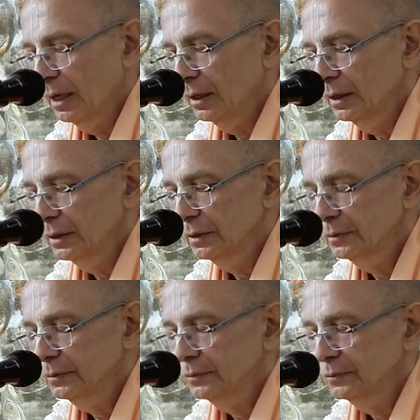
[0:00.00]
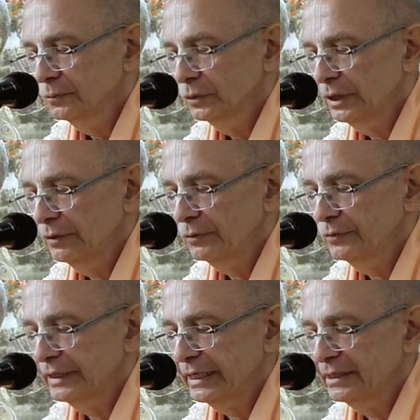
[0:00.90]
uh, whatever
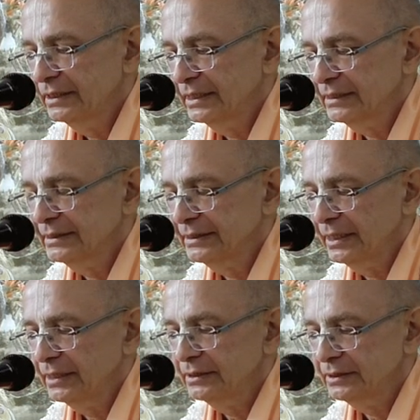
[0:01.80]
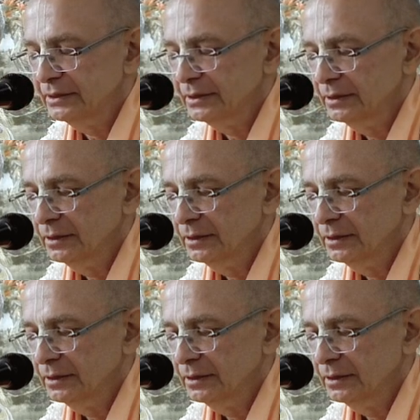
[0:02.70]
we cannot access,